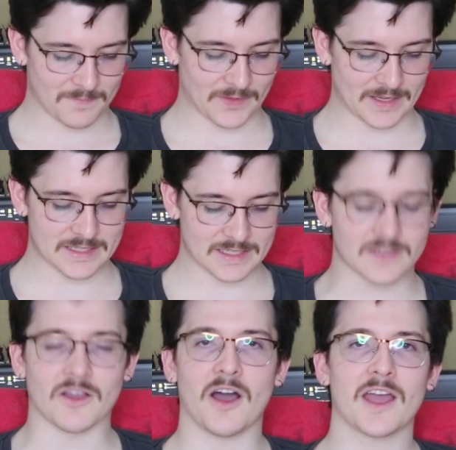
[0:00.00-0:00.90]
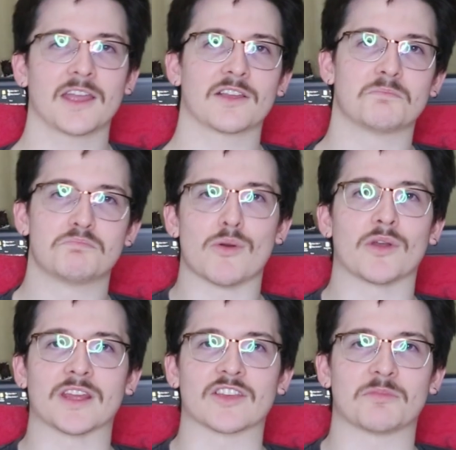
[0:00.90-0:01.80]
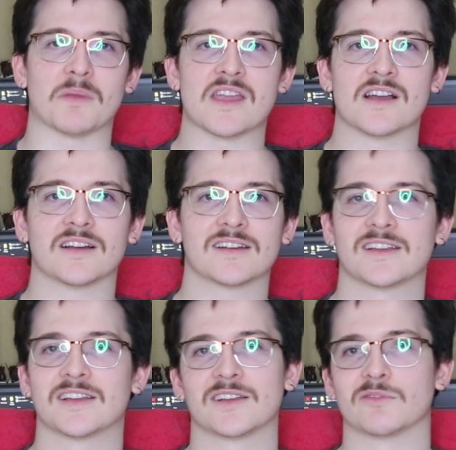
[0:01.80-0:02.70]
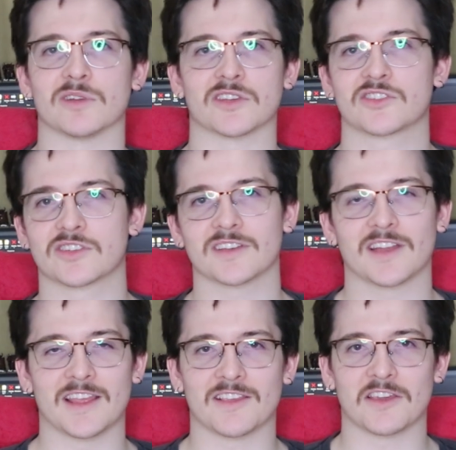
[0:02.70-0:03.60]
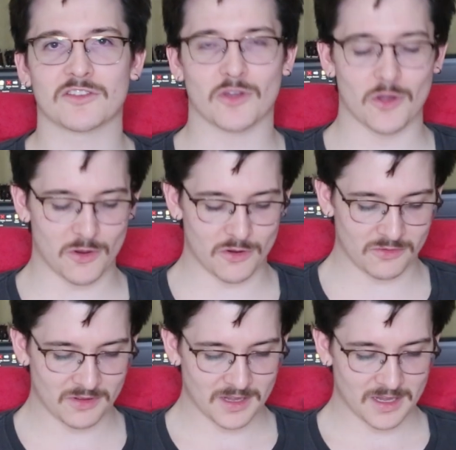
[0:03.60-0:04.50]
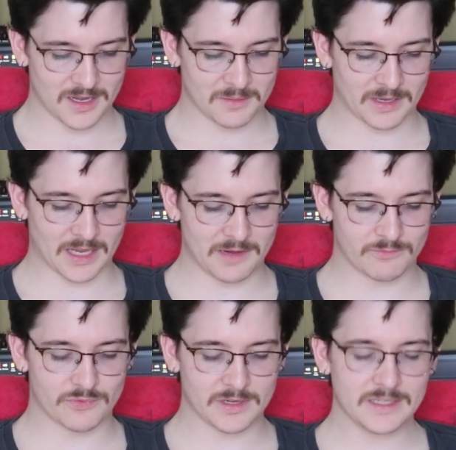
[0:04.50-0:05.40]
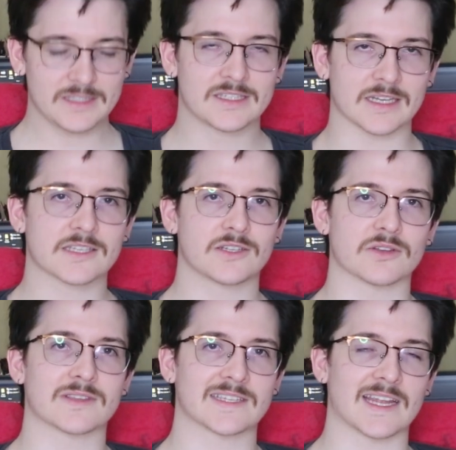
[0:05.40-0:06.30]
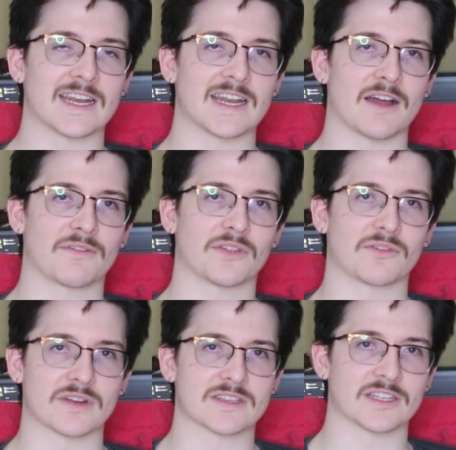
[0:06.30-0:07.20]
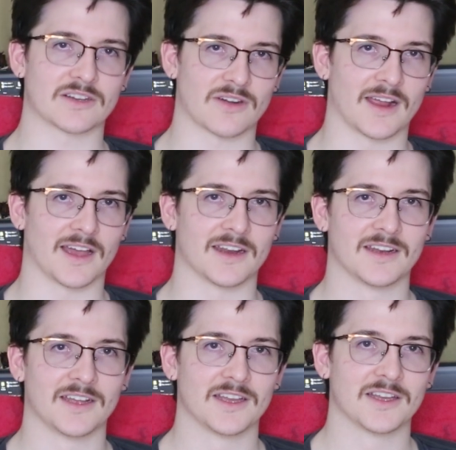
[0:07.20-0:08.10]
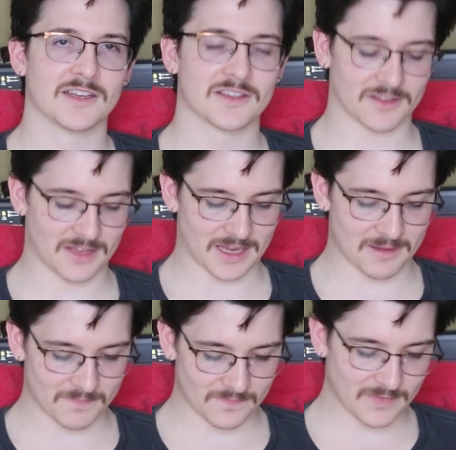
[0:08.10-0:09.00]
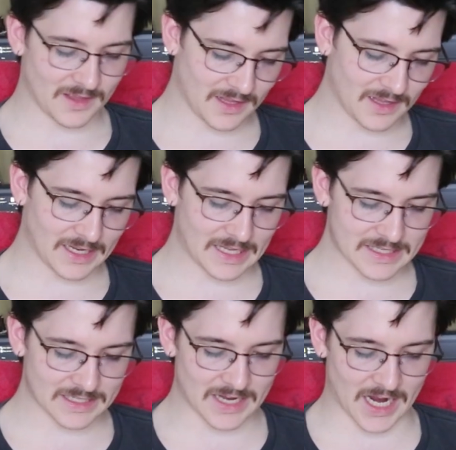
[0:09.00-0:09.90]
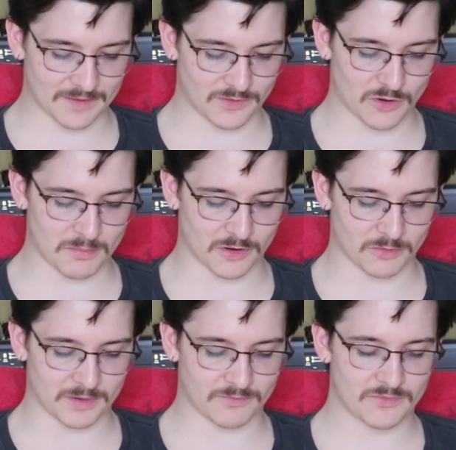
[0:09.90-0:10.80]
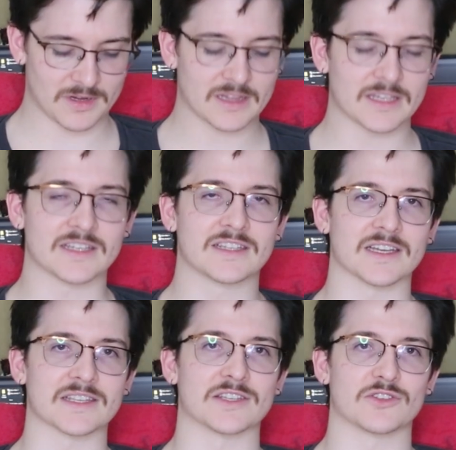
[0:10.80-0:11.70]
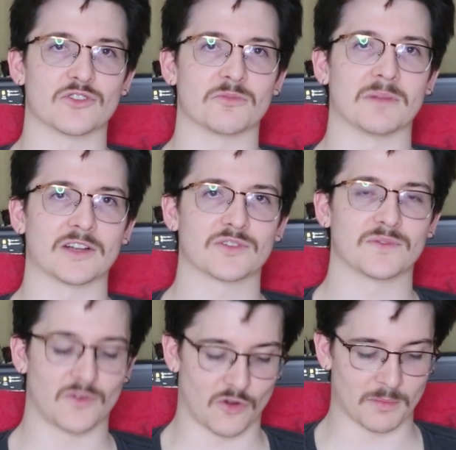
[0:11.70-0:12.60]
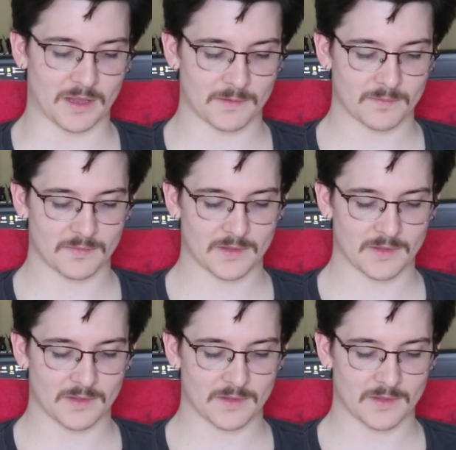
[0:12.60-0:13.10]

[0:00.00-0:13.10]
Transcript: Like, it's a guy pointing a spear, which is cool. Like, he really does not stand out from the rest of the crowd. So, like, I guess a kind of cool model, but really doesn't do much for me.